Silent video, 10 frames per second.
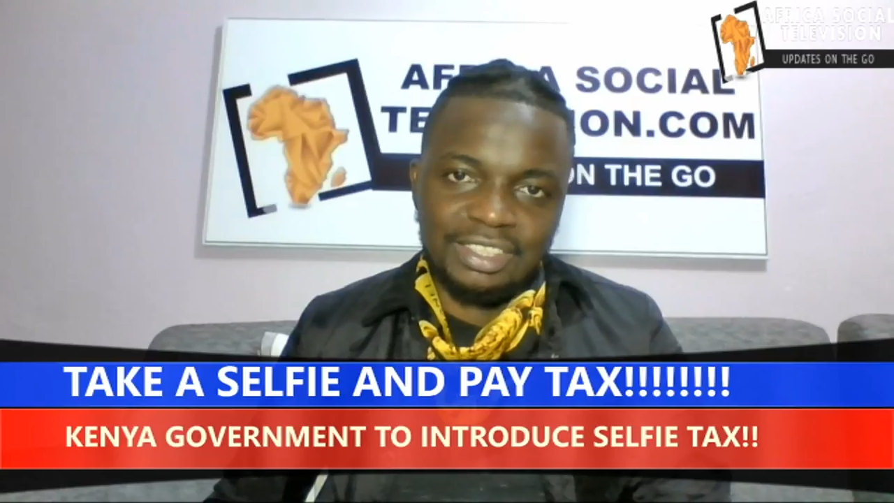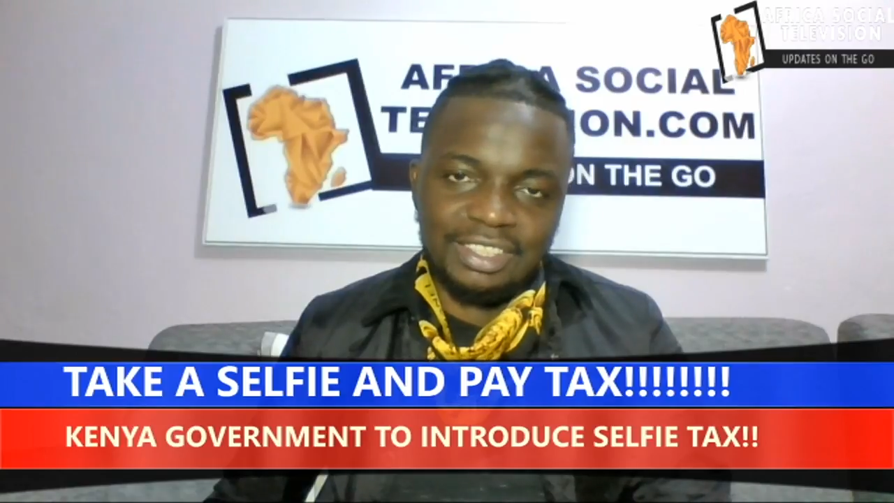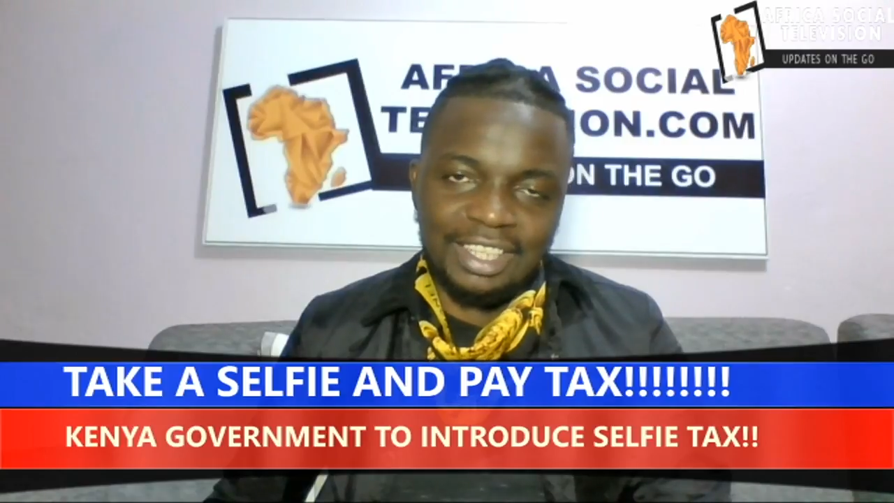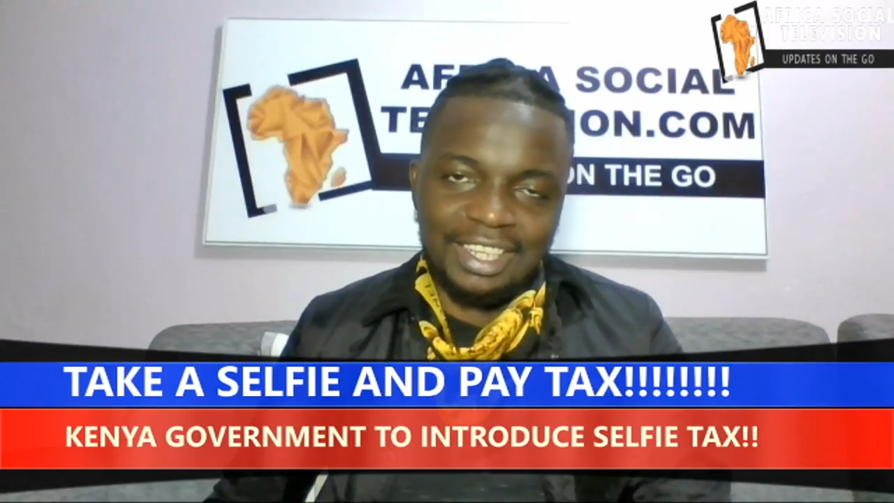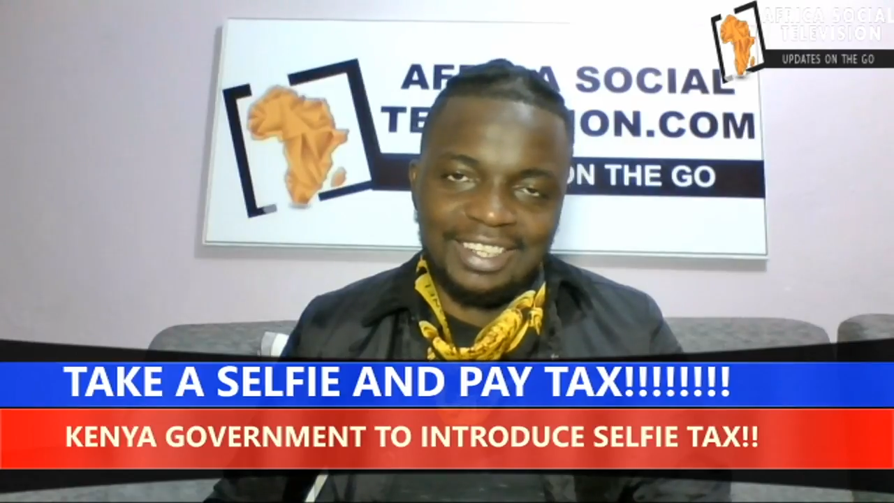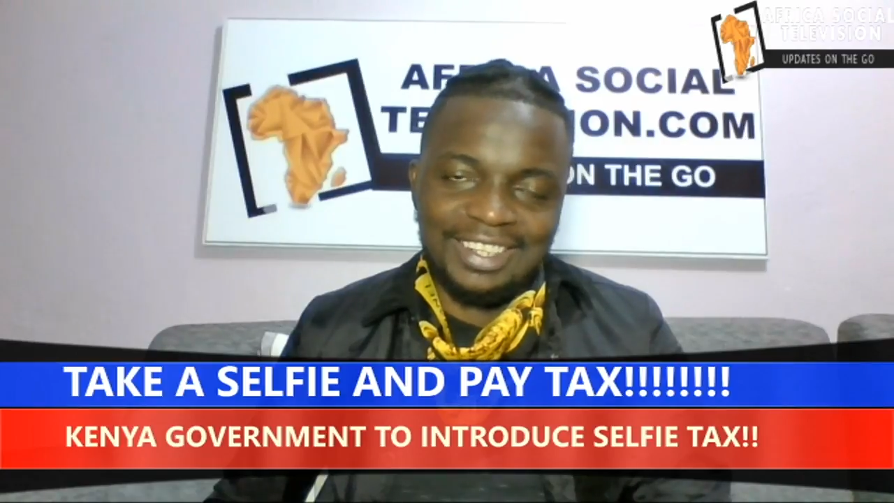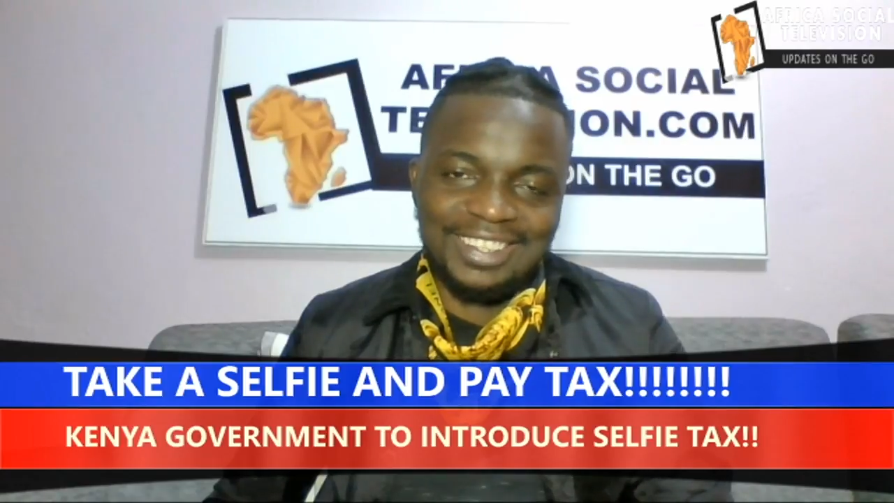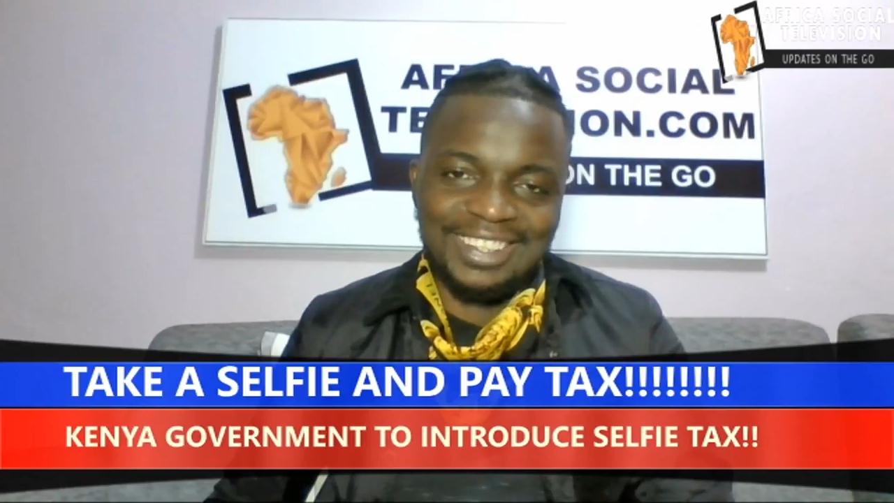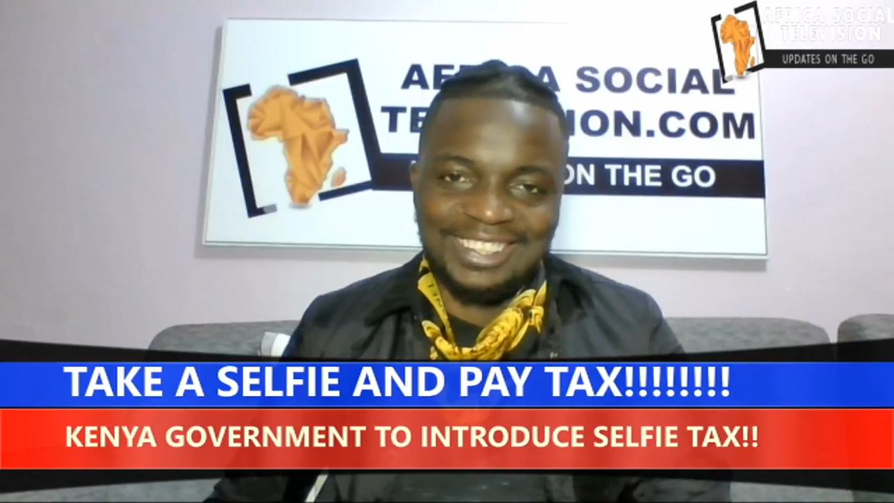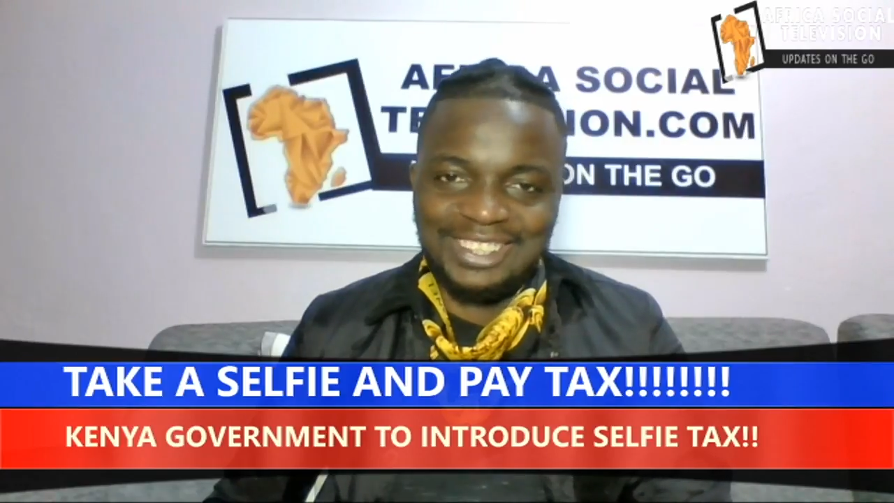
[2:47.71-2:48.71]
Yeah,
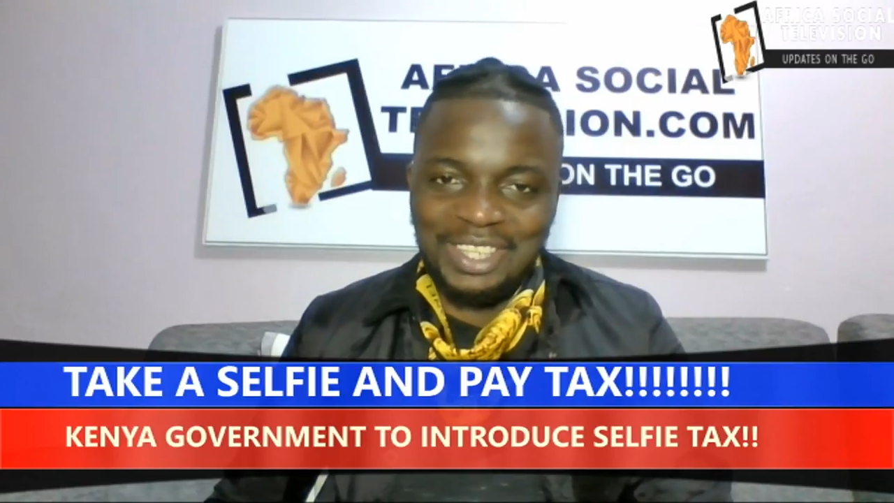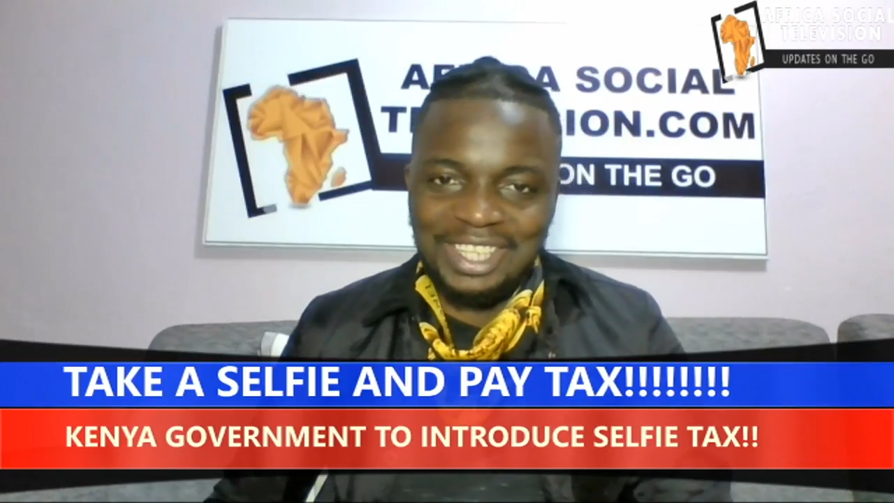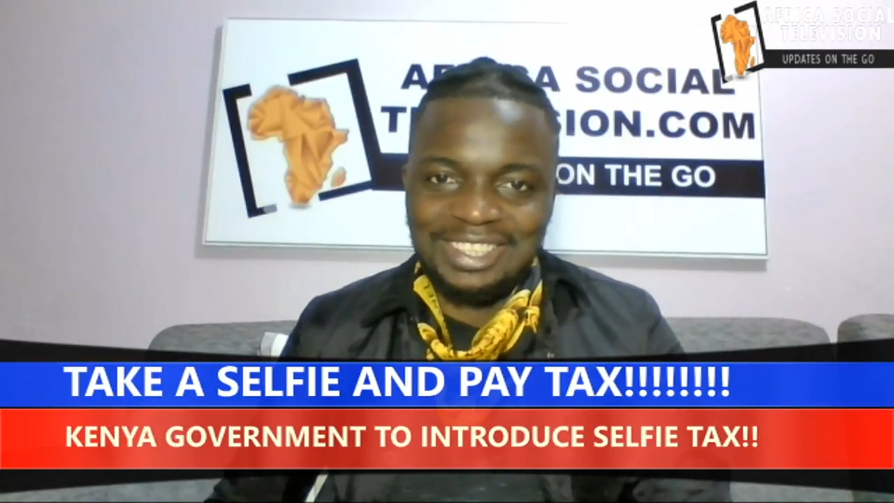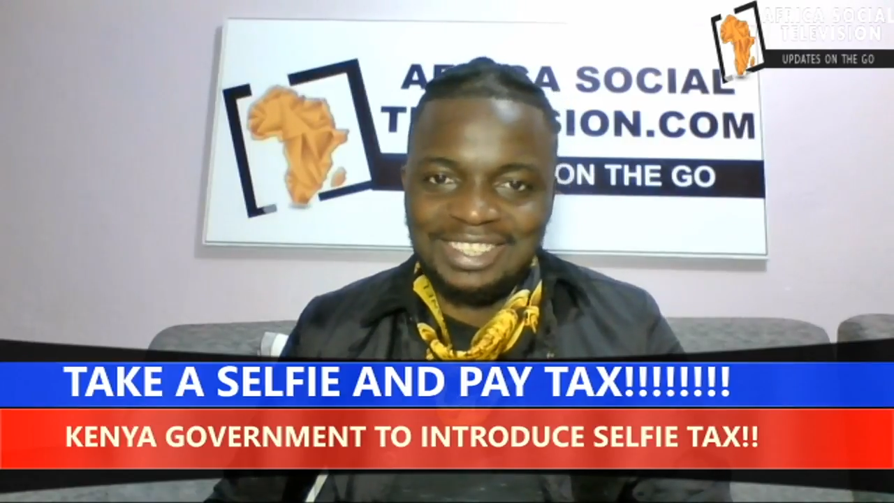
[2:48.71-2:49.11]
so there